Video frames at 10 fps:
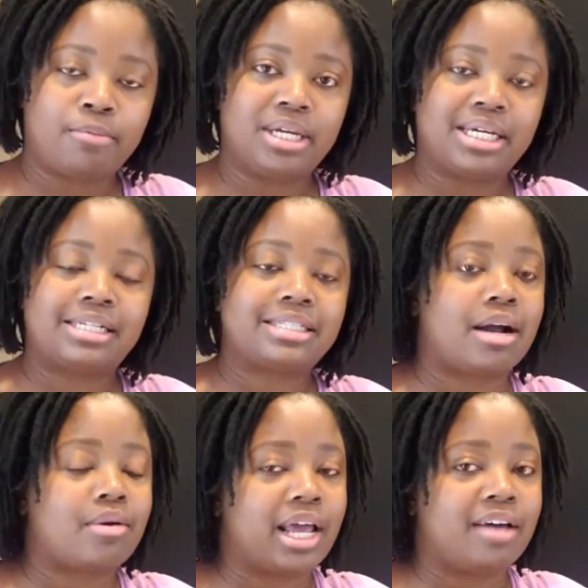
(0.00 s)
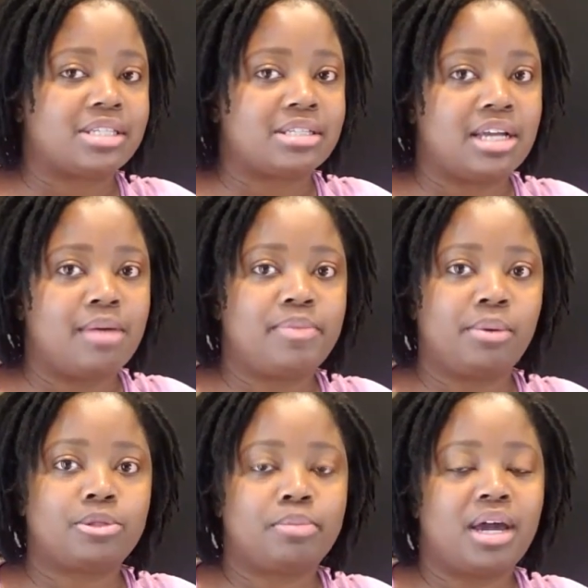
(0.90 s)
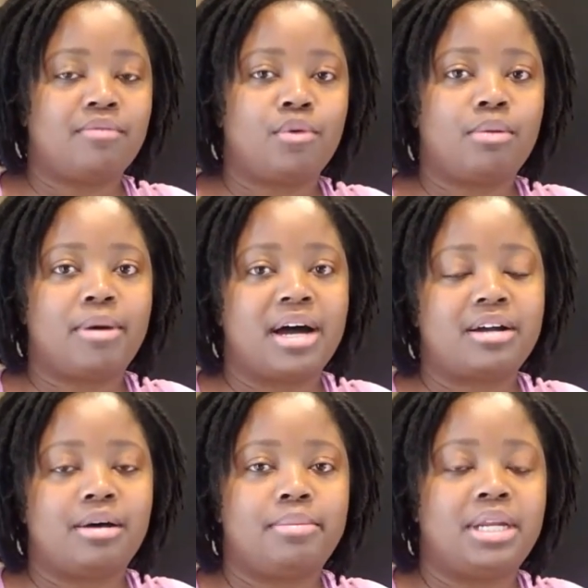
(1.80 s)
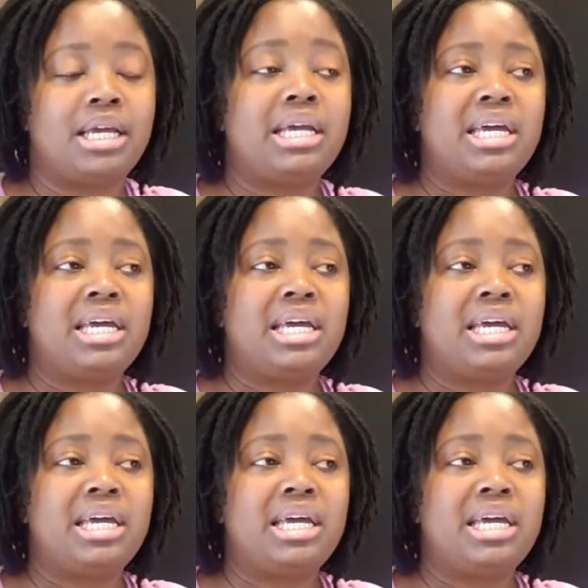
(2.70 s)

because I already have a stamp that was paid for by a company,